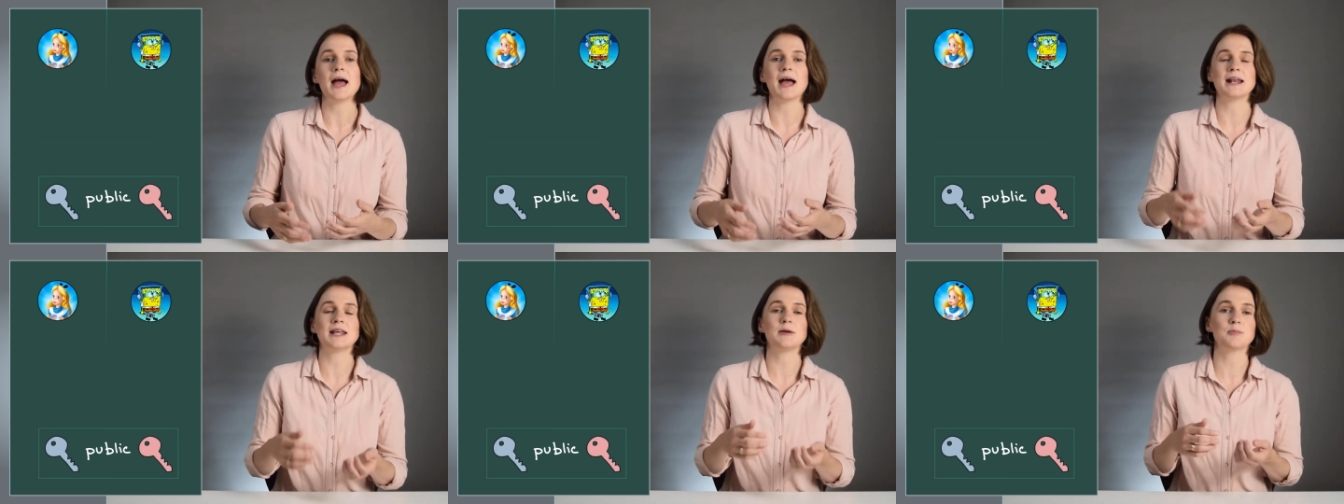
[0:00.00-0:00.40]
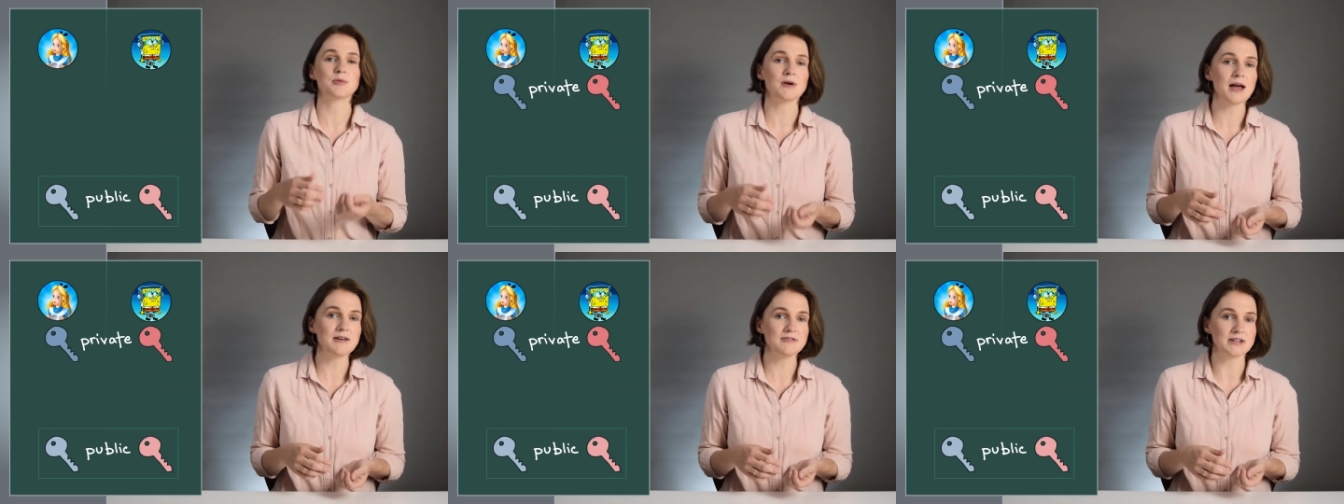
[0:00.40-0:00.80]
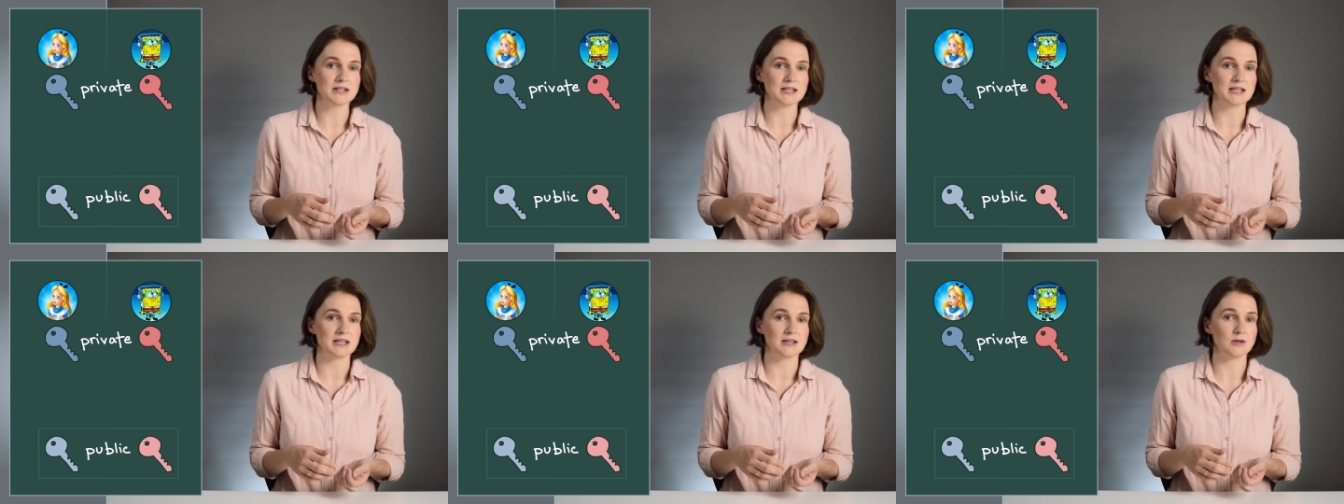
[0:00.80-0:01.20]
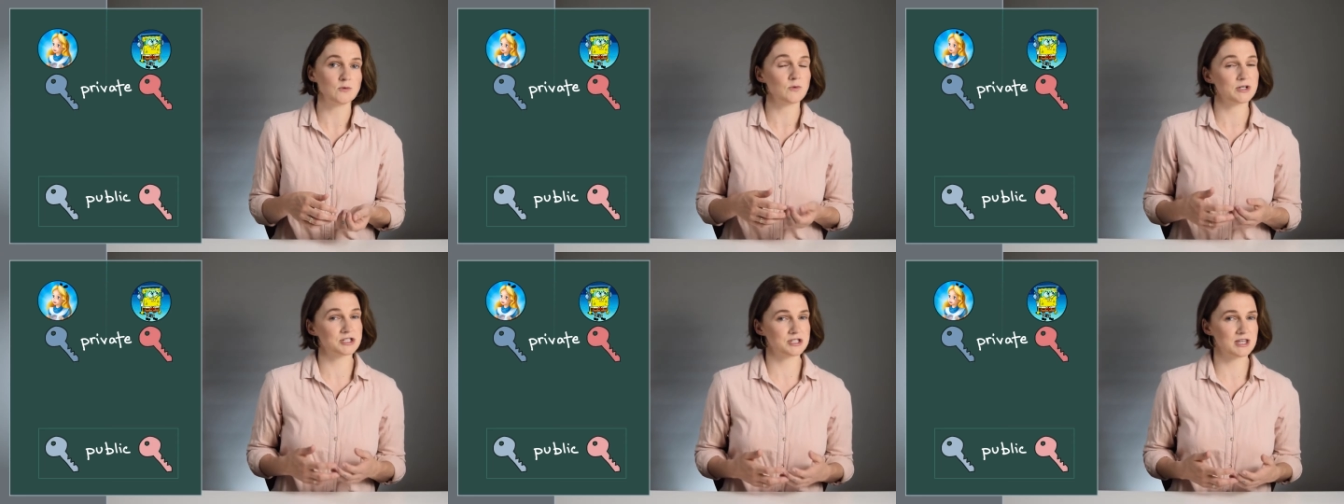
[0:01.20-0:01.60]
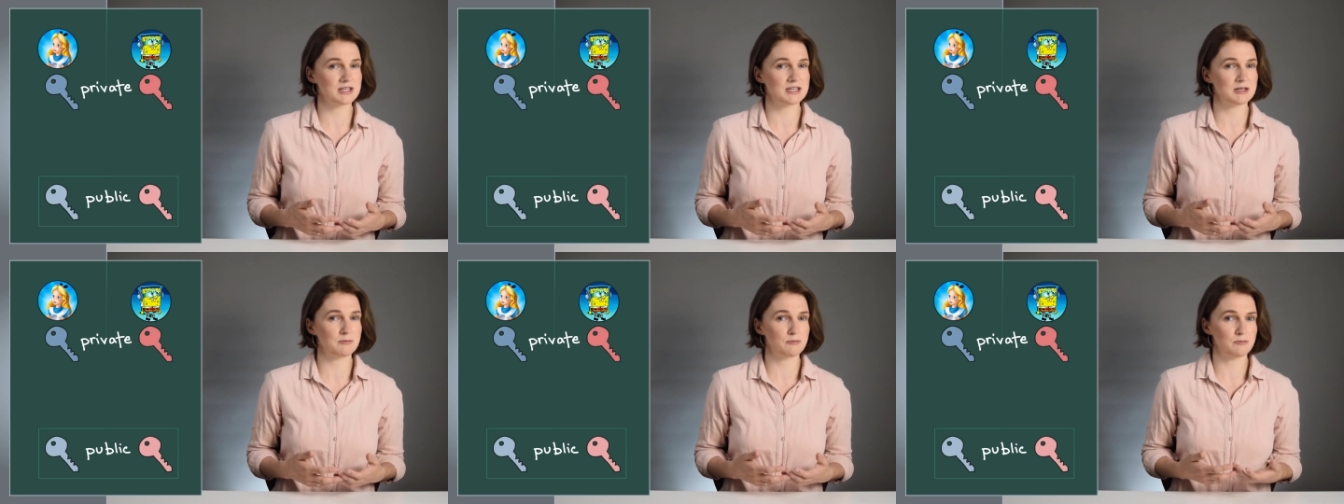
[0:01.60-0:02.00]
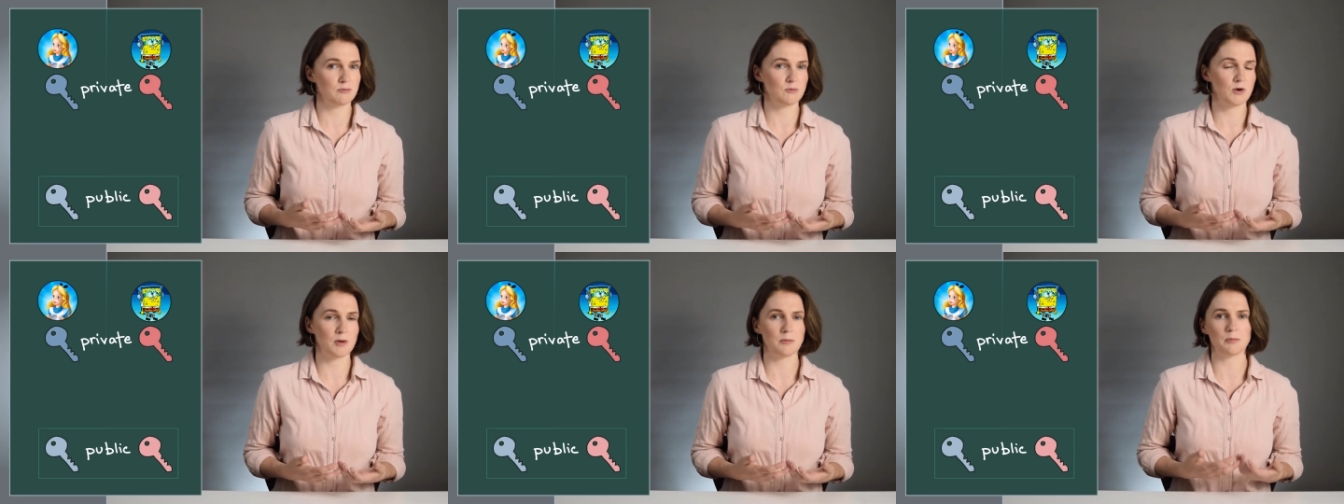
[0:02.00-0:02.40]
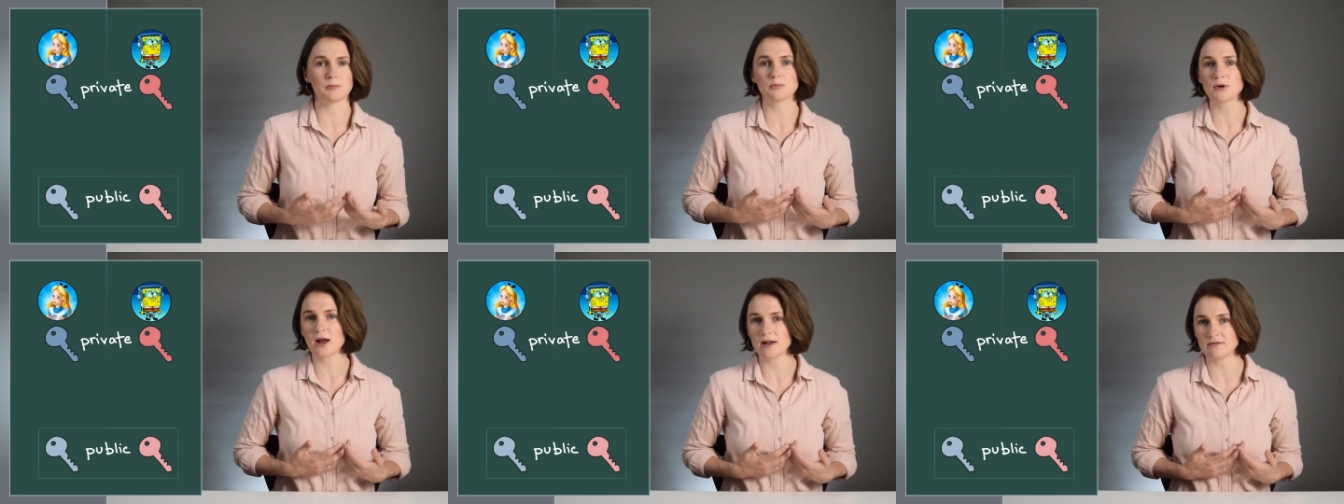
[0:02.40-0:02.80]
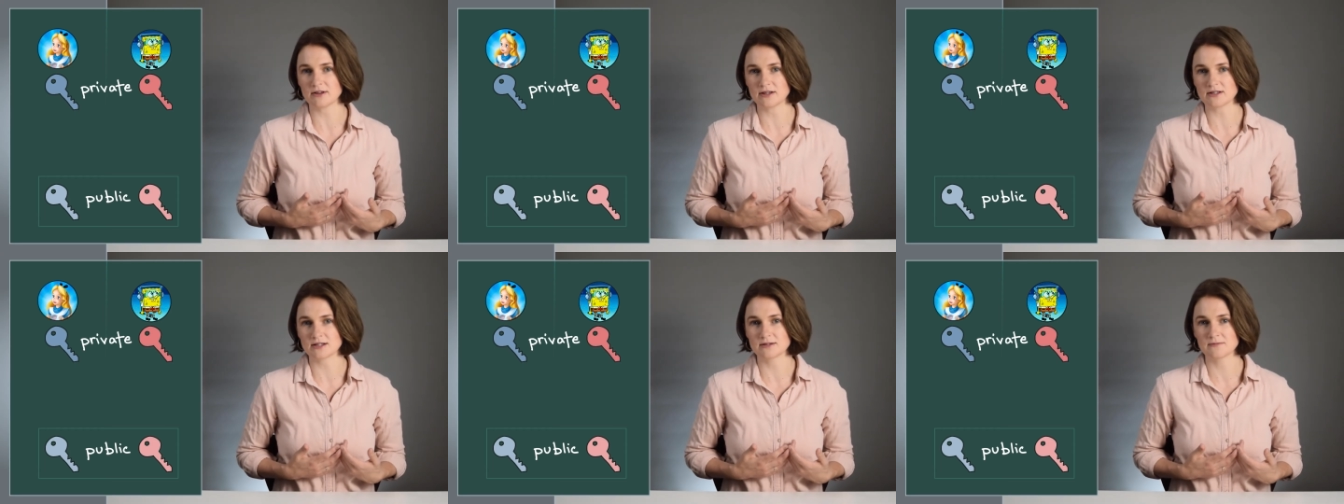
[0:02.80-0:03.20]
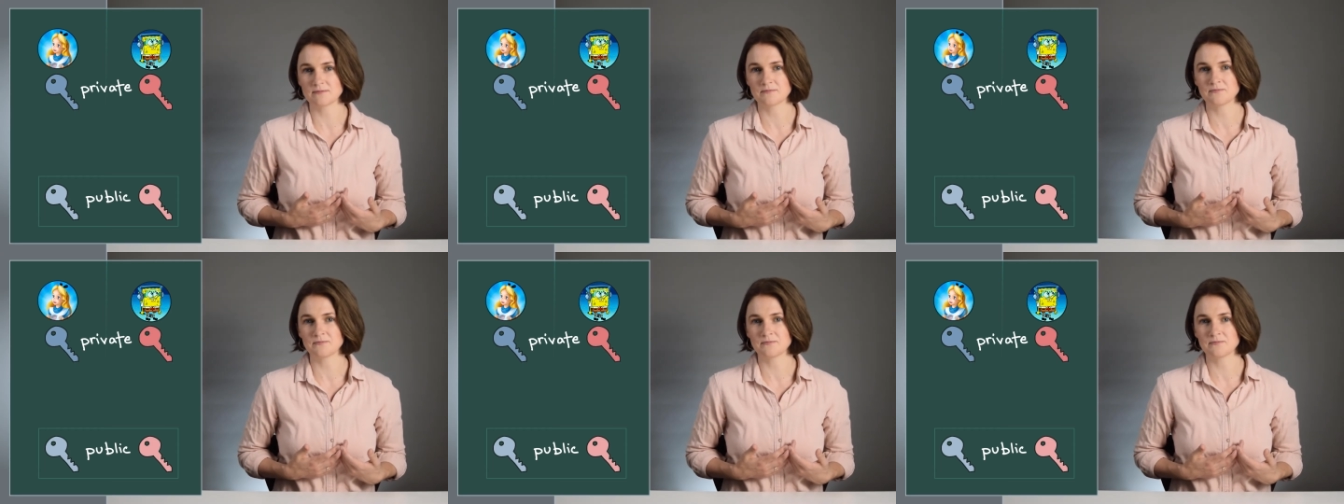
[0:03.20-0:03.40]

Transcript: and a private key, which they keep, well, private.